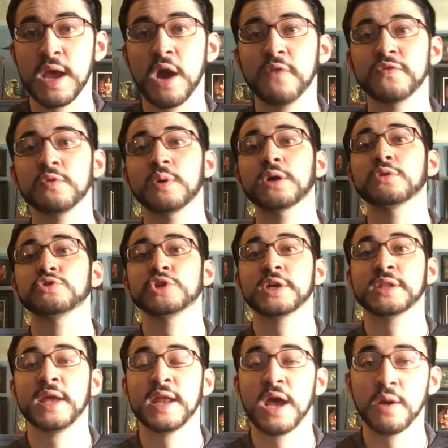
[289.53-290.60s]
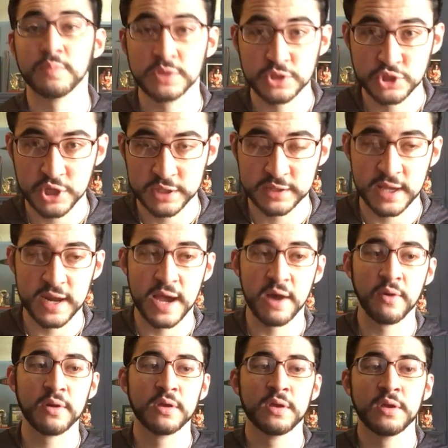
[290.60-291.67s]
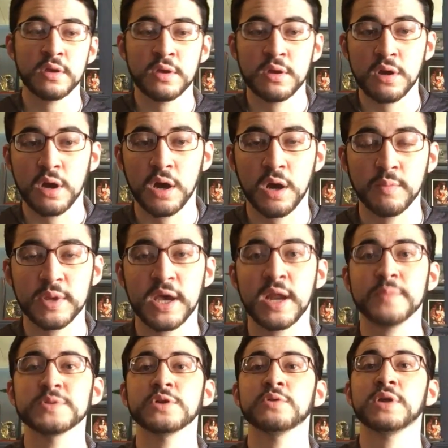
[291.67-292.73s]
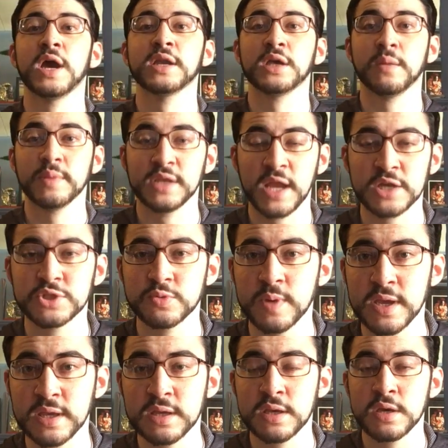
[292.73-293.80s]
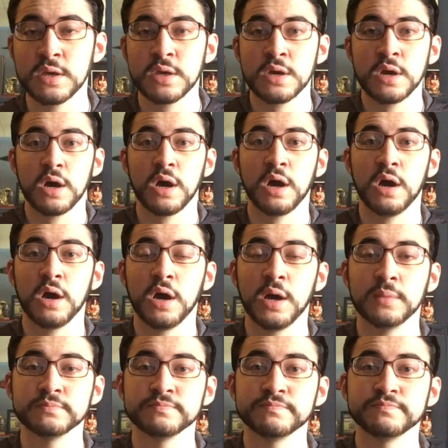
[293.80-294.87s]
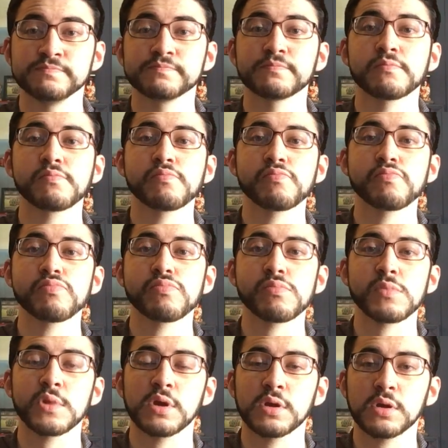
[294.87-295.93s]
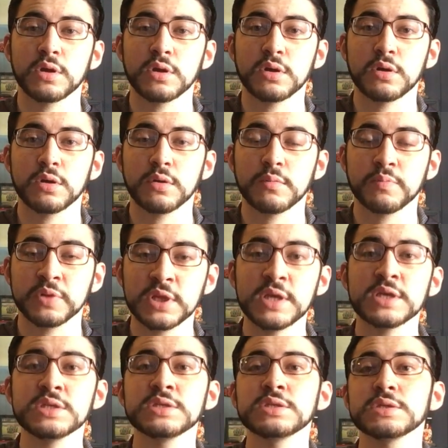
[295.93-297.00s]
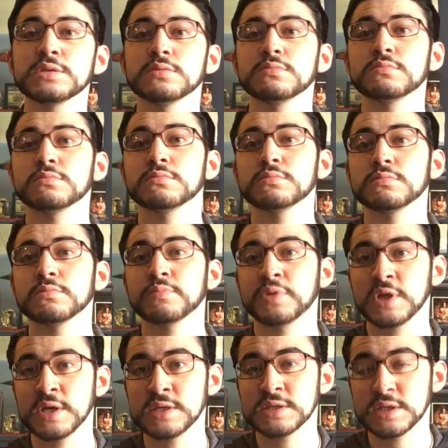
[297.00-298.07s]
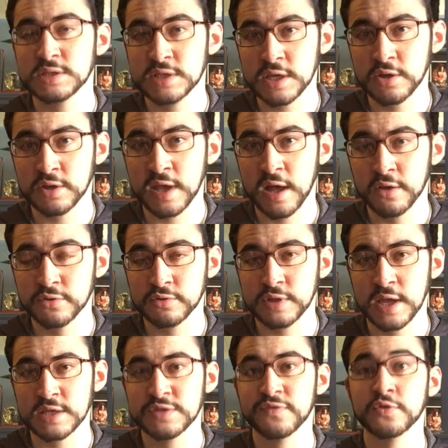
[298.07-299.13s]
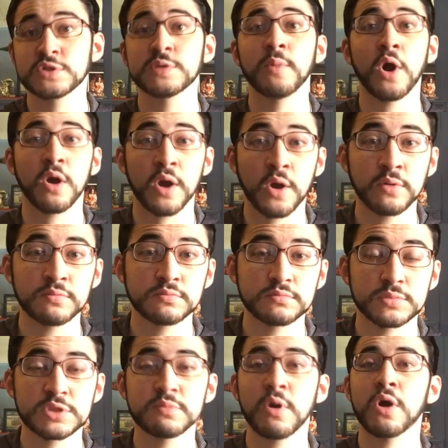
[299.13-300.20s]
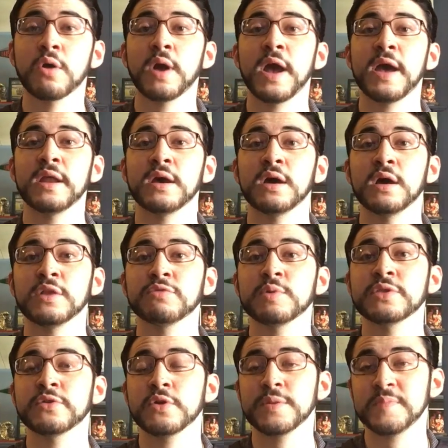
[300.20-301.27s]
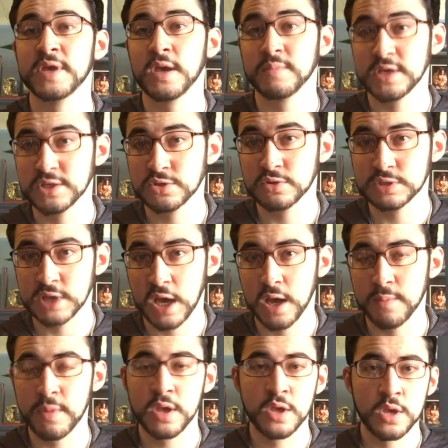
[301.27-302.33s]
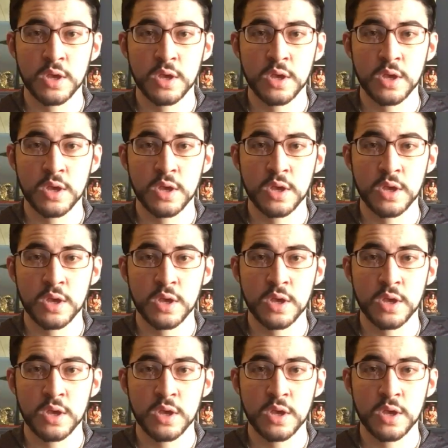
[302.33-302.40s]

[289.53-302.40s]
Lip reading: If you want to go check that out, please check that out. We got episode 9 coming next week. Please set your calendar dates for tomorrow, tomorrow at 3:30 p.m. Eastern Time.